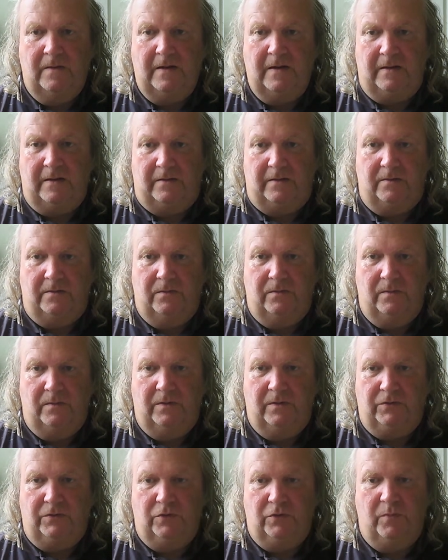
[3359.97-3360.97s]
right,
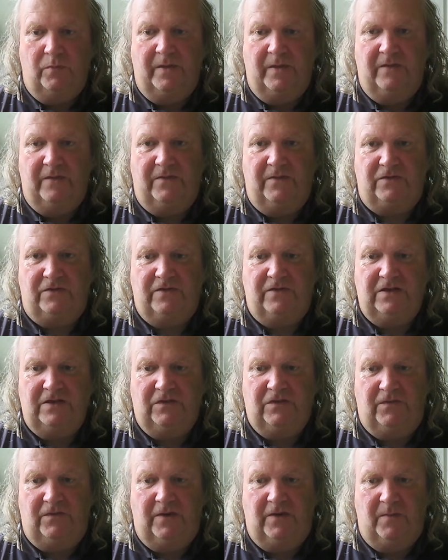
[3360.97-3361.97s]
we'll do a bit of a
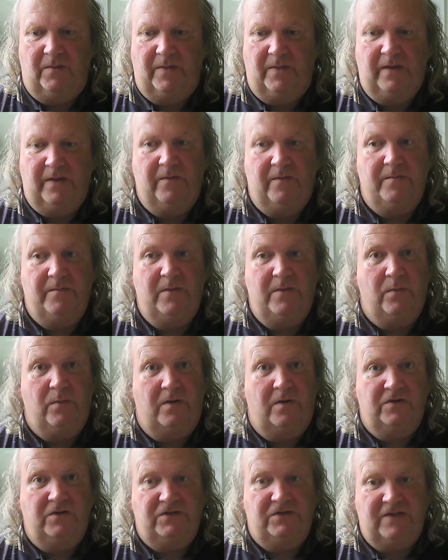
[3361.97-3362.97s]
transfer. Bear with me
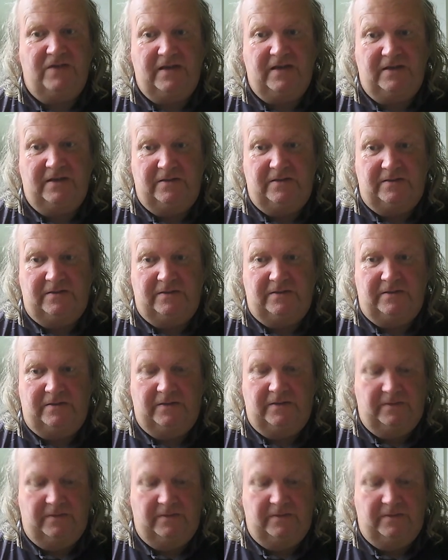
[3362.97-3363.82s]
one second.